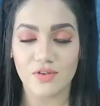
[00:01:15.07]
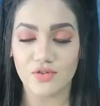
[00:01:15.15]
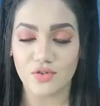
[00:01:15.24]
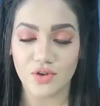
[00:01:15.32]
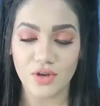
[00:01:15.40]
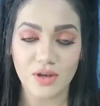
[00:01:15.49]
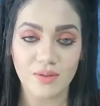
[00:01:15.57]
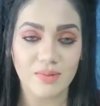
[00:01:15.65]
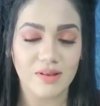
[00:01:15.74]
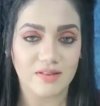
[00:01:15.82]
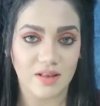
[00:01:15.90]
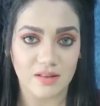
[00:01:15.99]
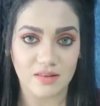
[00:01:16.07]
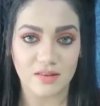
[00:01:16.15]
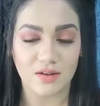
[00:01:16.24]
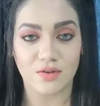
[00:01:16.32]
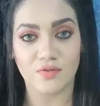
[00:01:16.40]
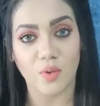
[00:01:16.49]
extremely
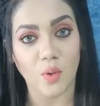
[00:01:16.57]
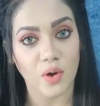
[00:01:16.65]
sensitive,